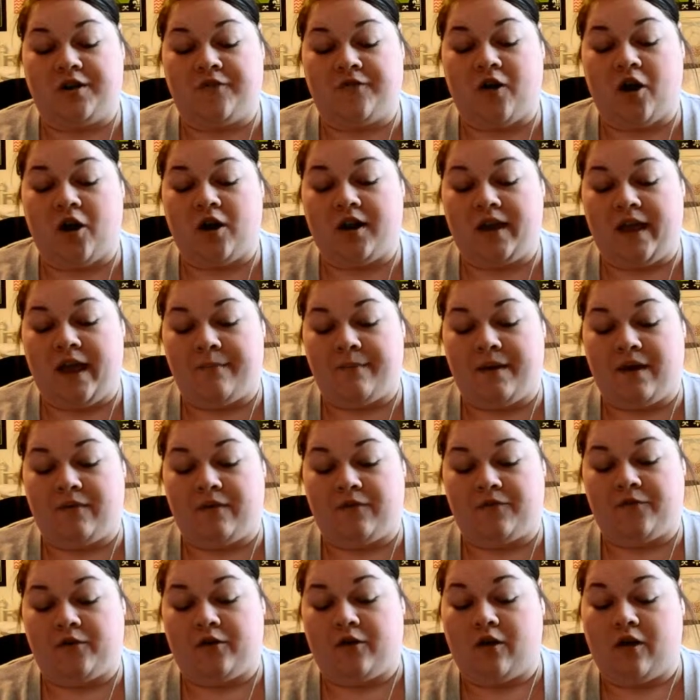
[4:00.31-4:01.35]
I've already had my
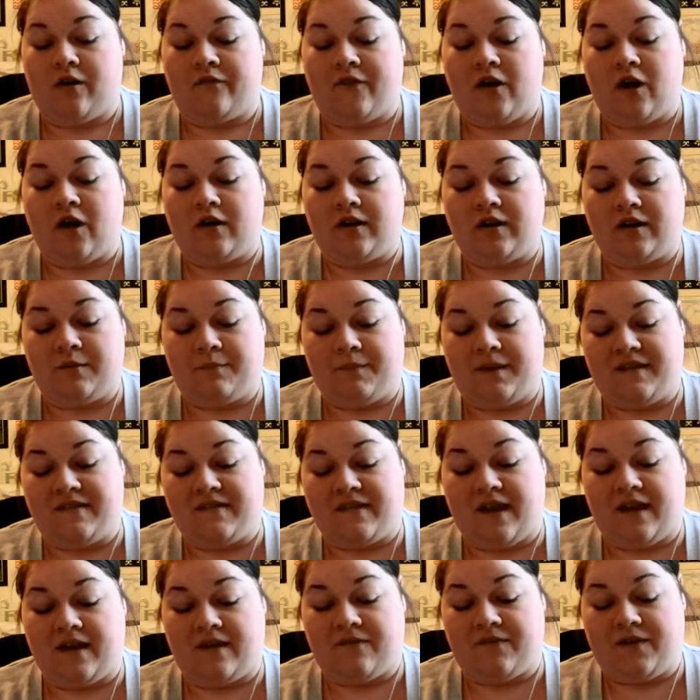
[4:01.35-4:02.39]
referral. I've already did my
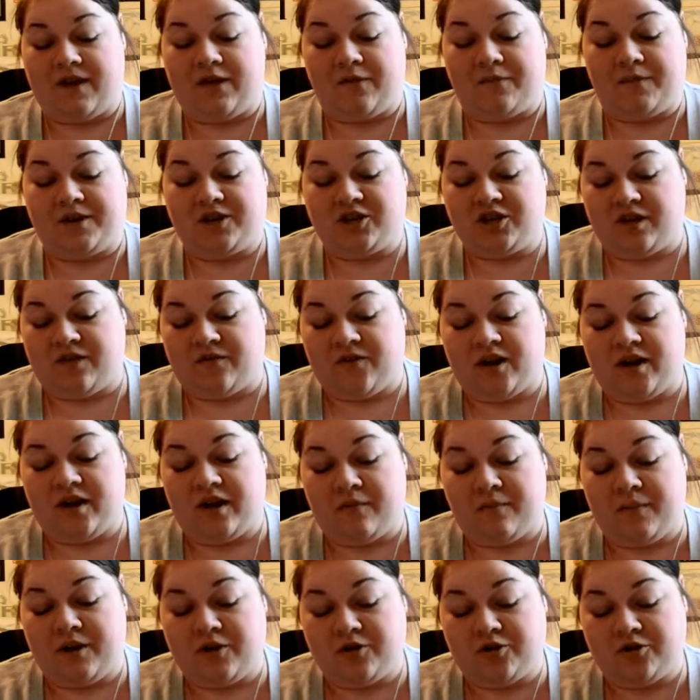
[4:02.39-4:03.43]
psych evaluation. I've already
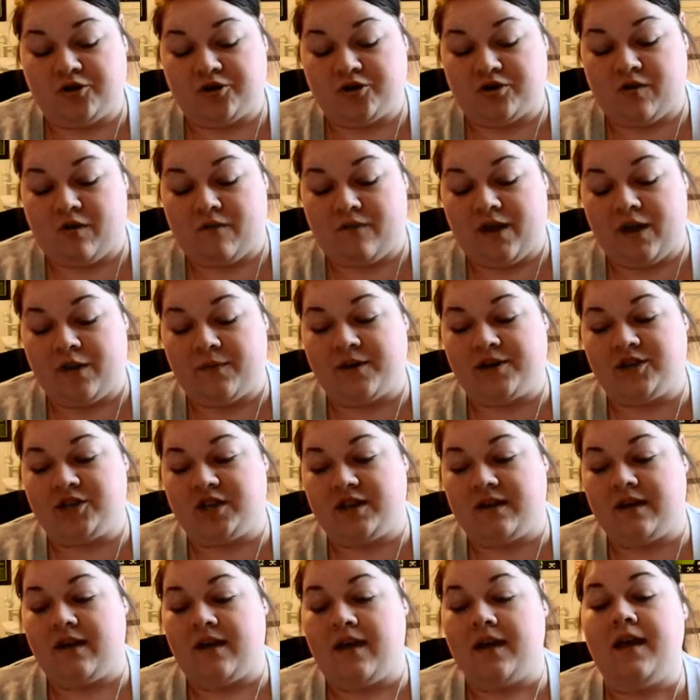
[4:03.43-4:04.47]
did my nutritional evaluation.
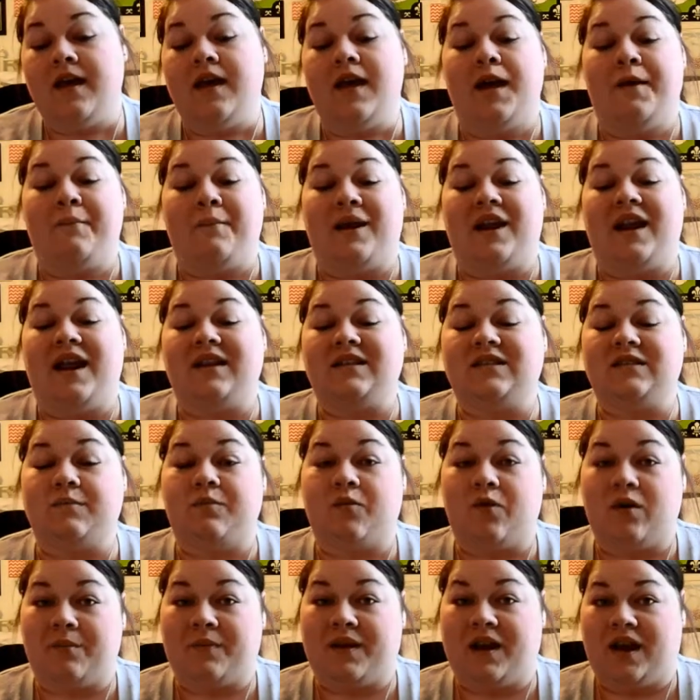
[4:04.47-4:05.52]
My next
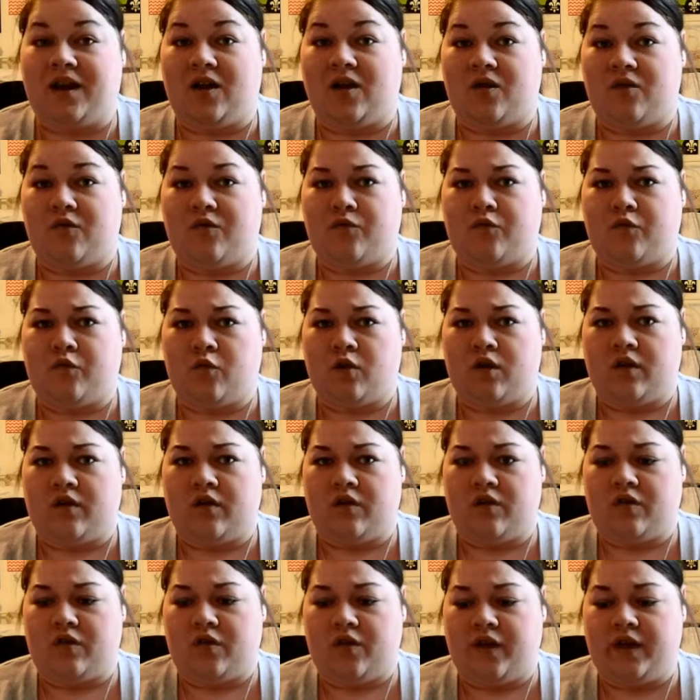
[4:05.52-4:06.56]
appointment I go for
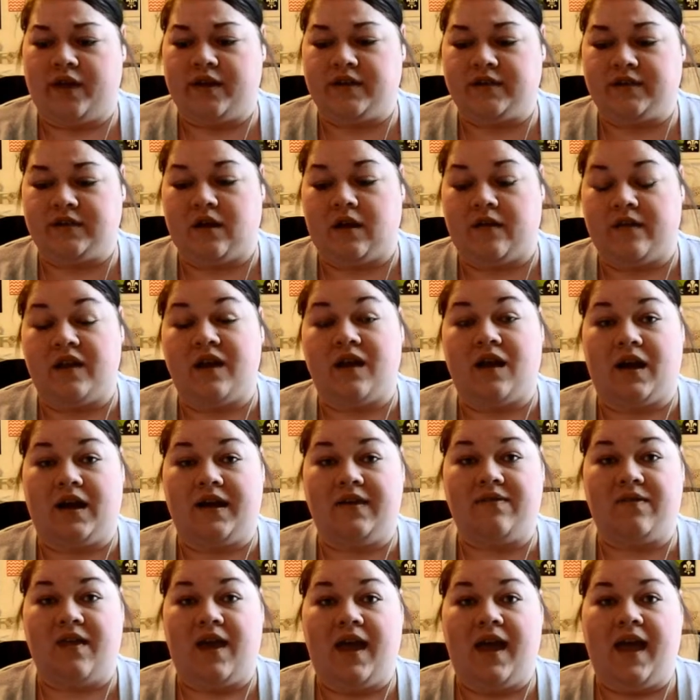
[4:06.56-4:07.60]
is on the
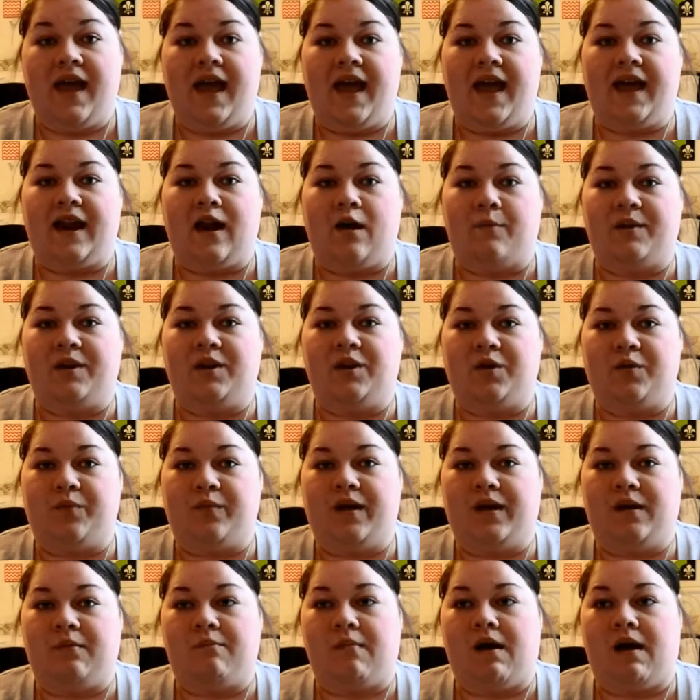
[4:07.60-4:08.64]
9th, and I'll be
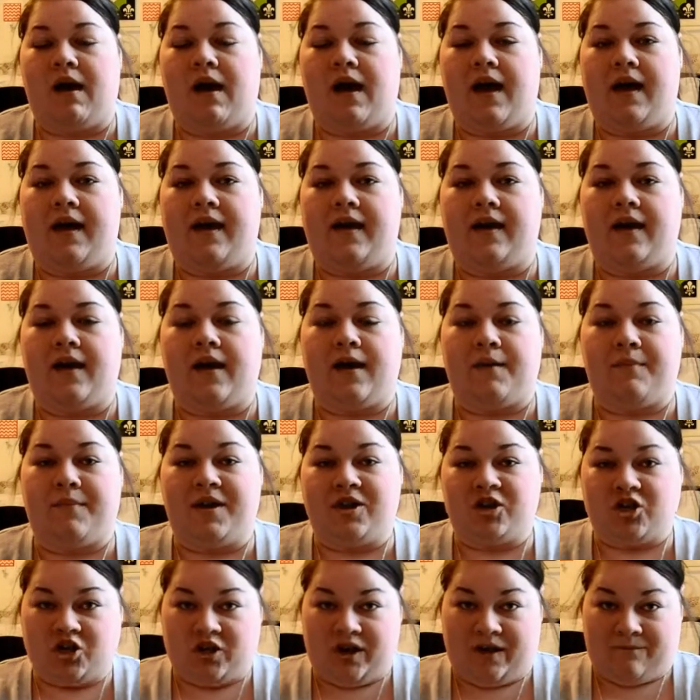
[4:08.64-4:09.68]
doing my
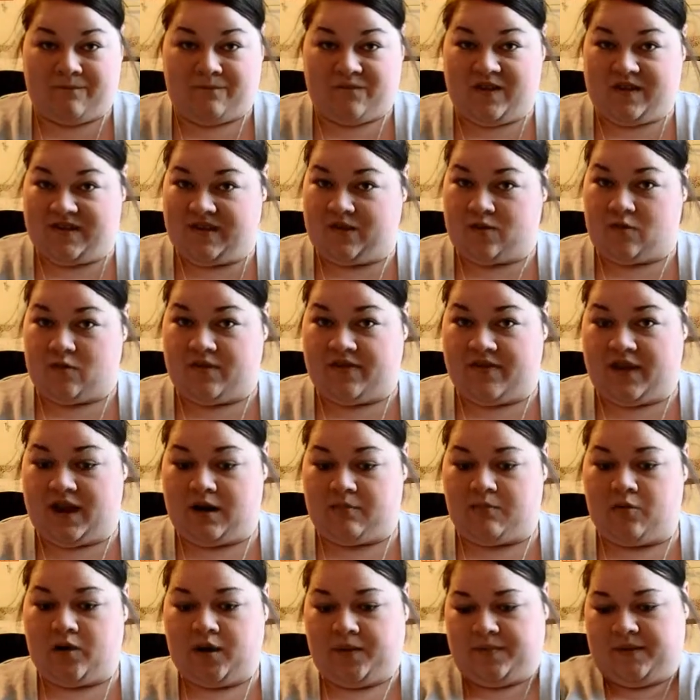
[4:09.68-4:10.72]
history and physical at that
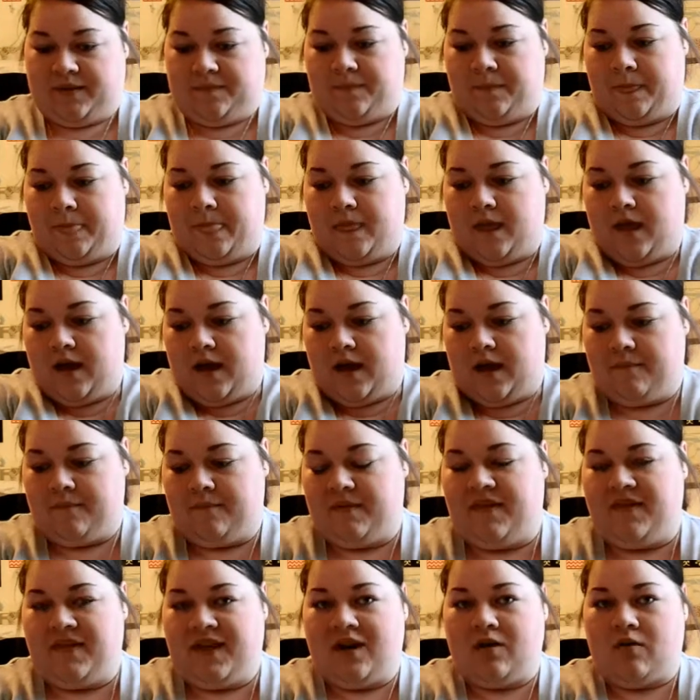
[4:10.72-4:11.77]
appointment.
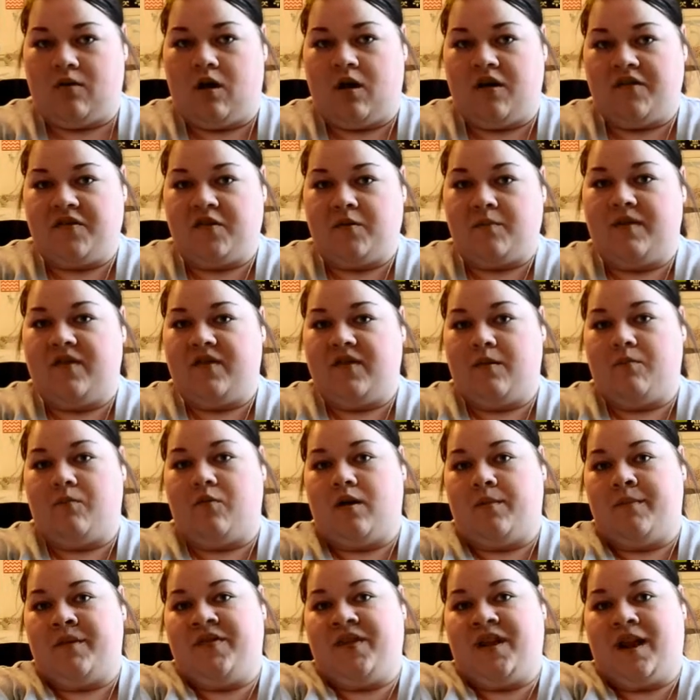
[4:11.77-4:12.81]
And that'll also be the
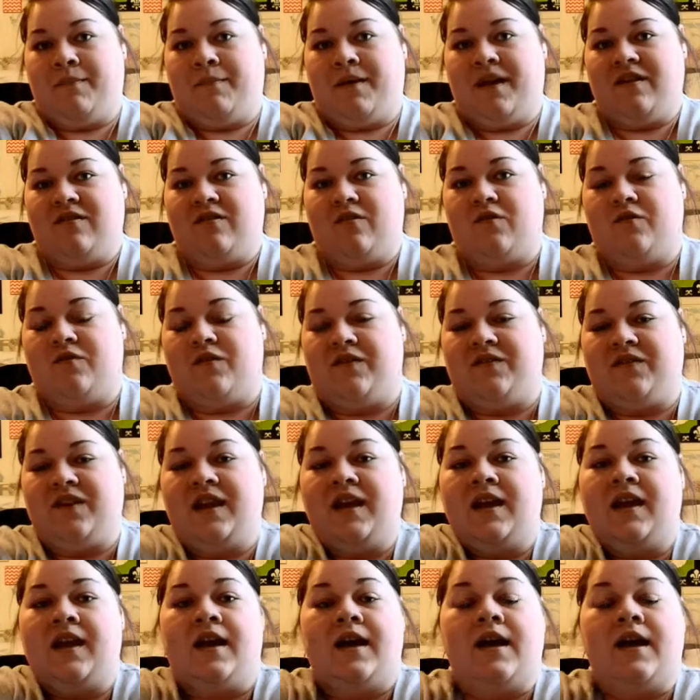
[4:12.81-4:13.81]
appointment that I pay $250.